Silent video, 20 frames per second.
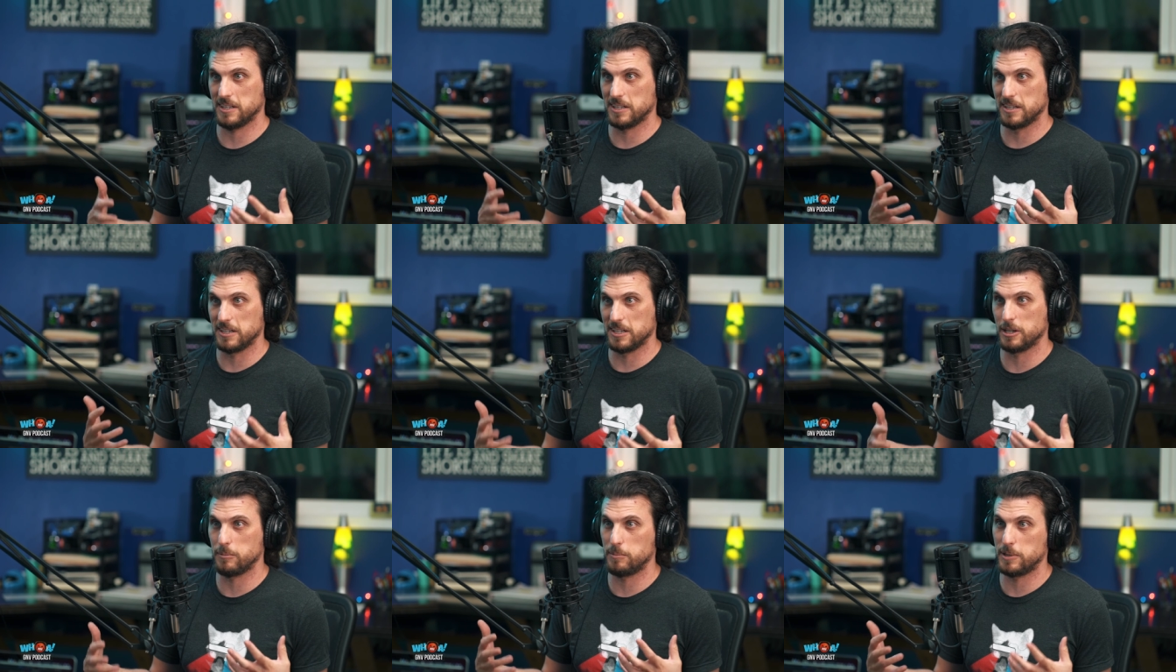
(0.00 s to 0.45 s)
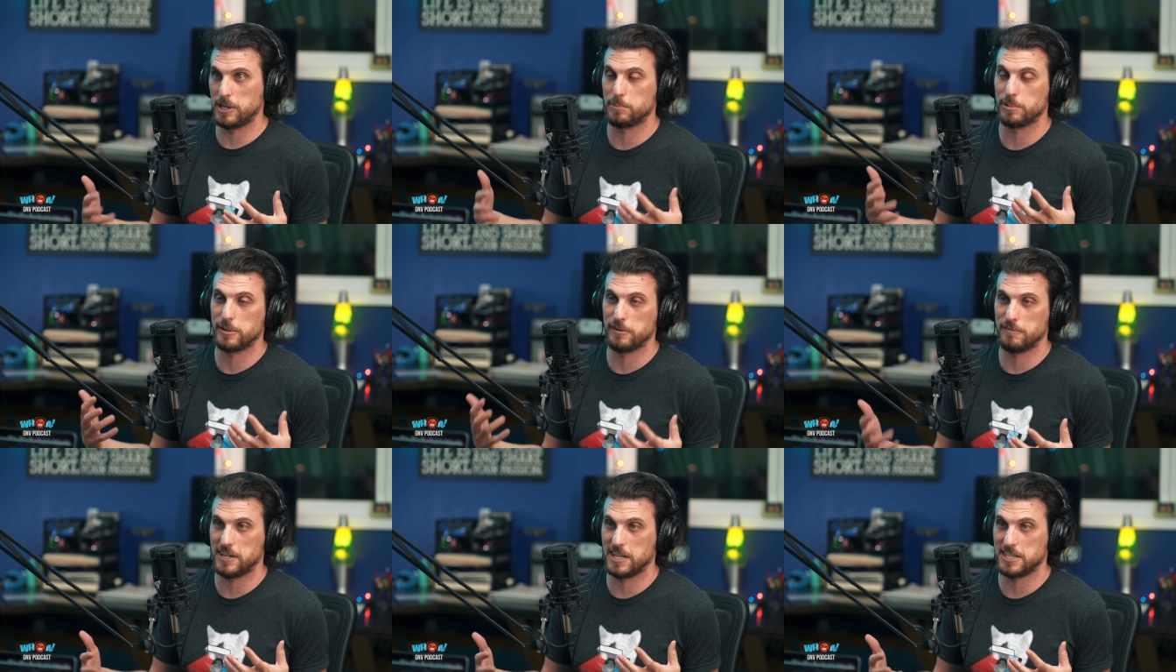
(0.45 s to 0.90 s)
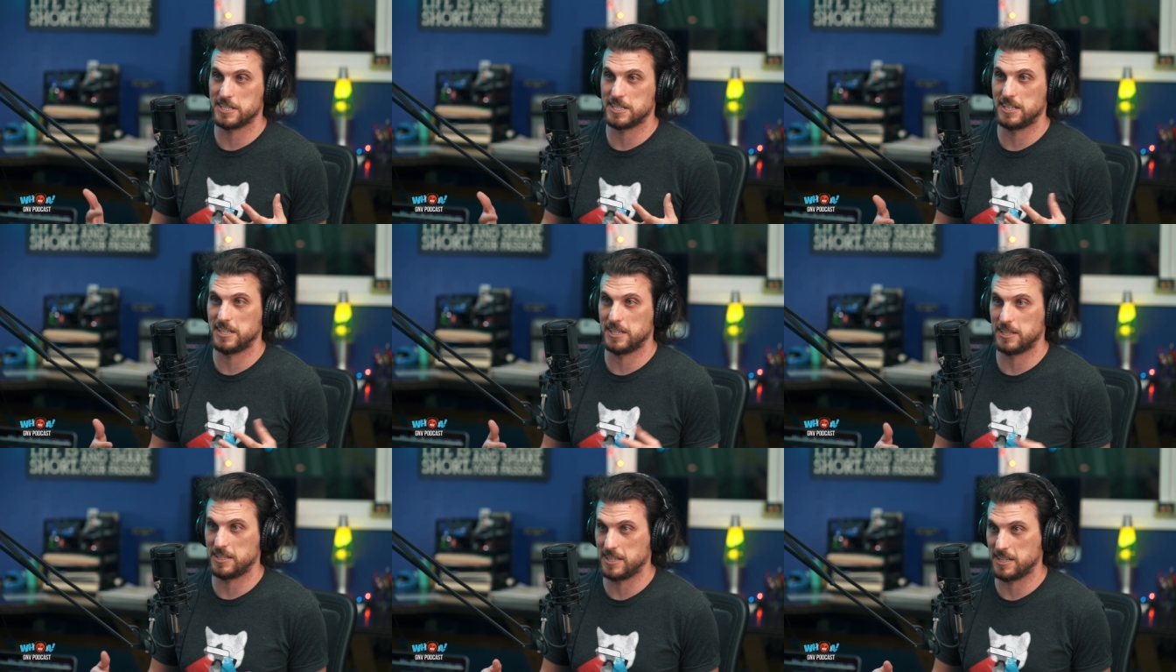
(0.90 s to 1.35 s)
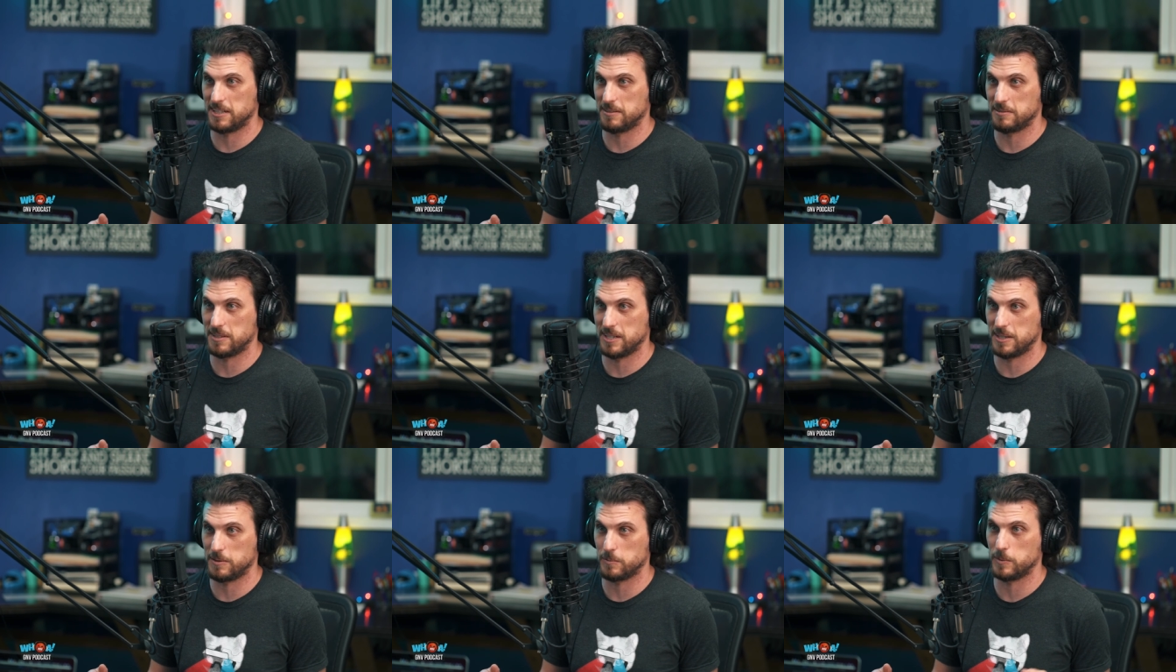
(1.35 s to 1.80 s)
a little bit of prevention and,
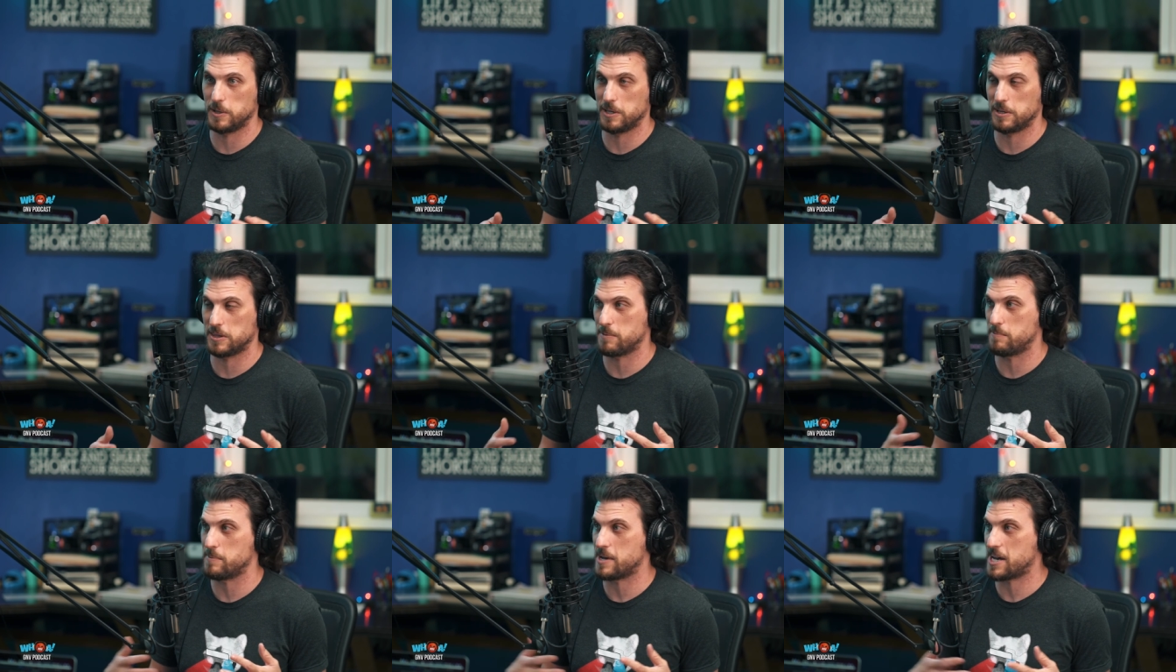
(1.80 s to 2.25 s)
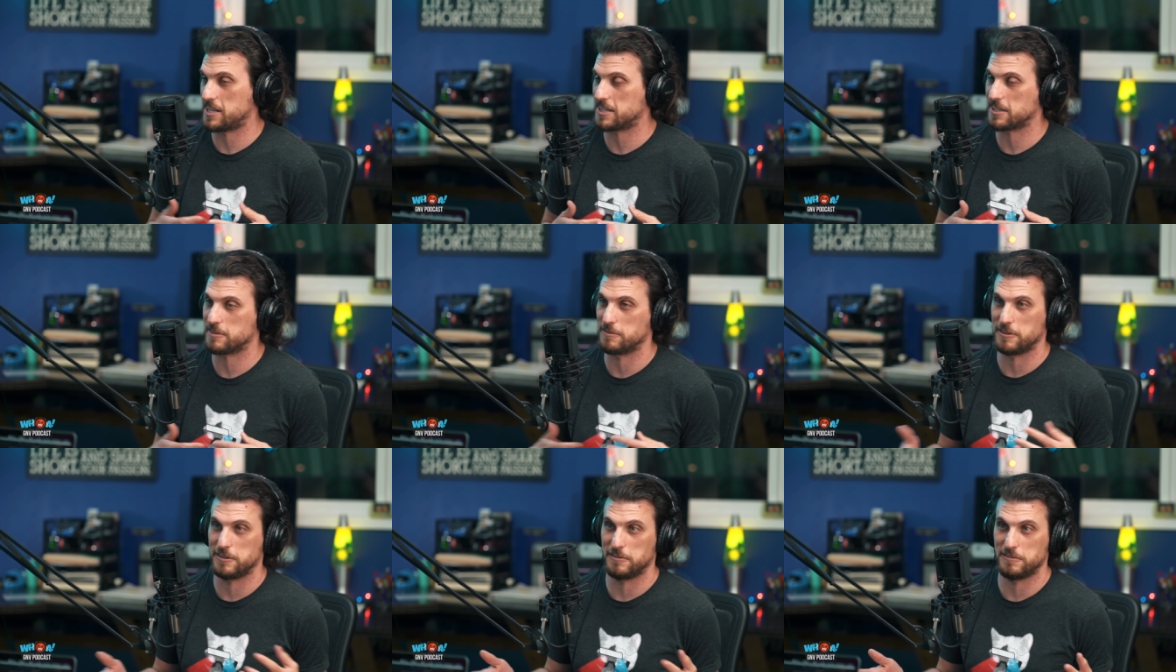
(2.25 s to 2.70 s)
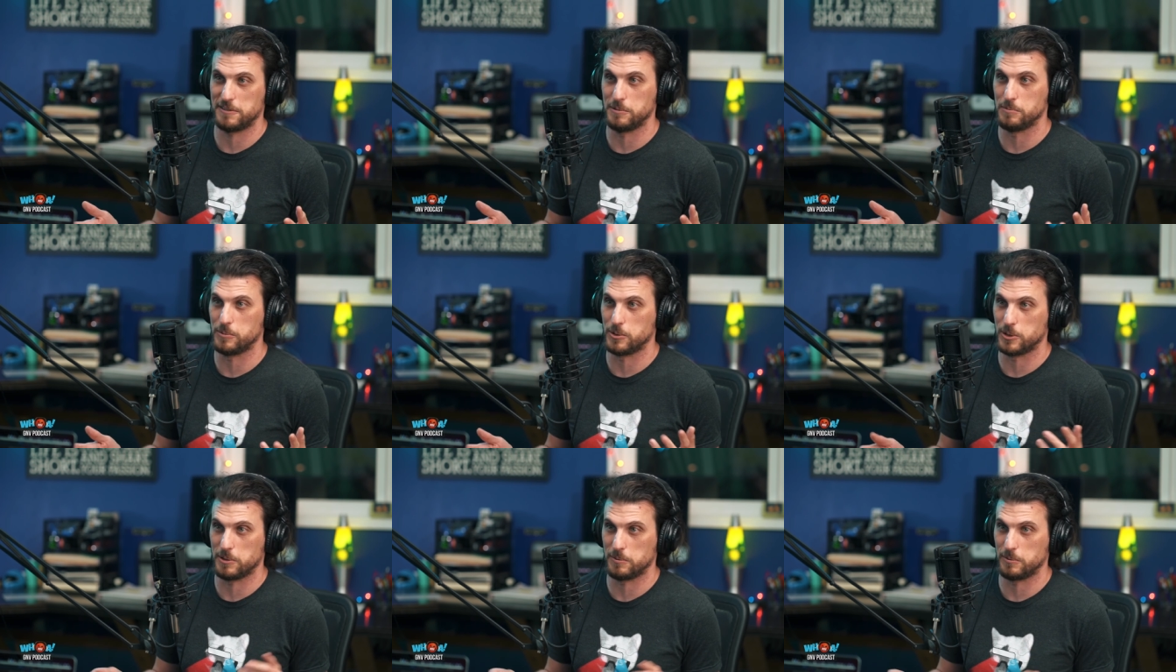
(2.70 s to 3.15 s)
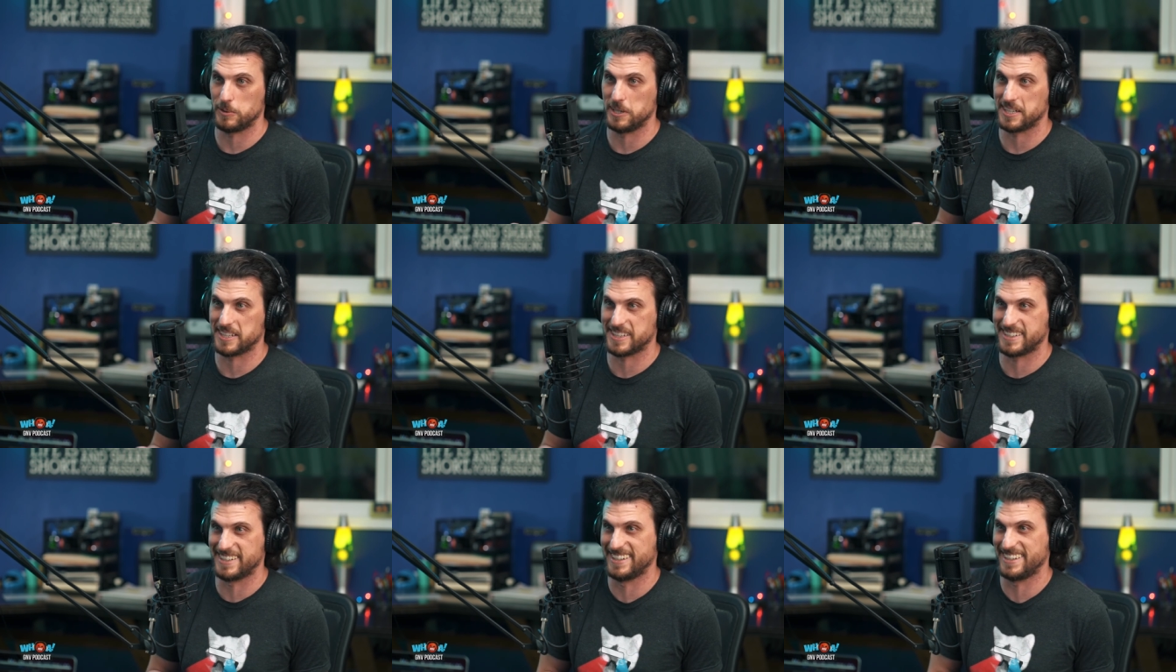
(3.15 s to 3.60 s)
and, and wear the mask for a few more
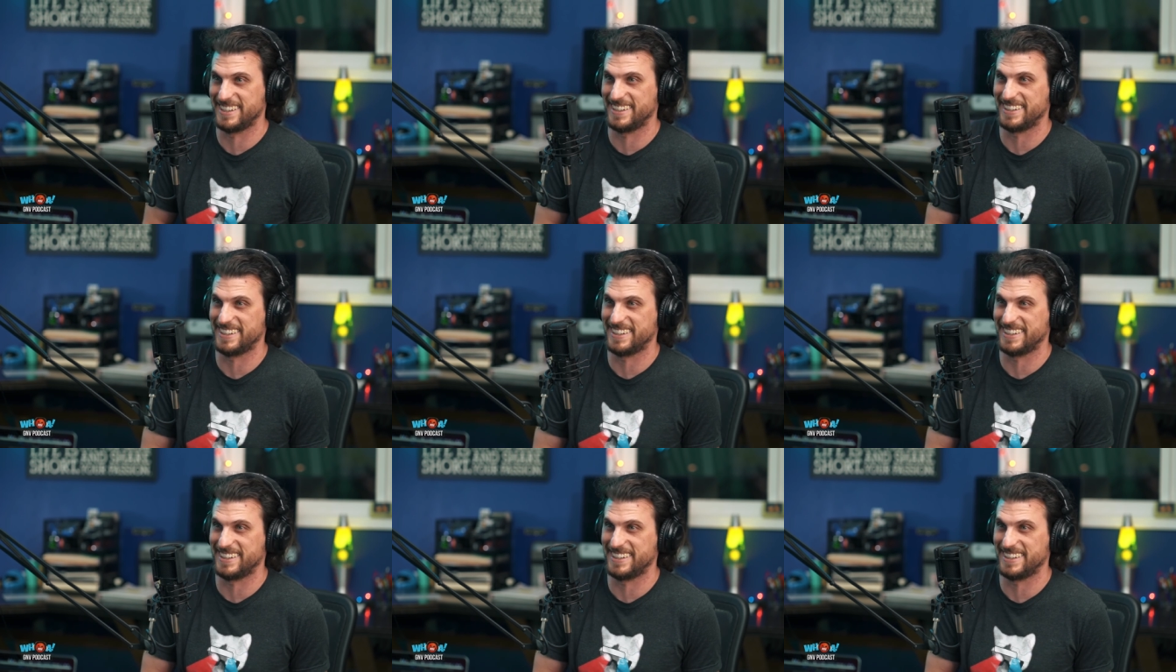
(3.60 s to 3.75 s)
weeks.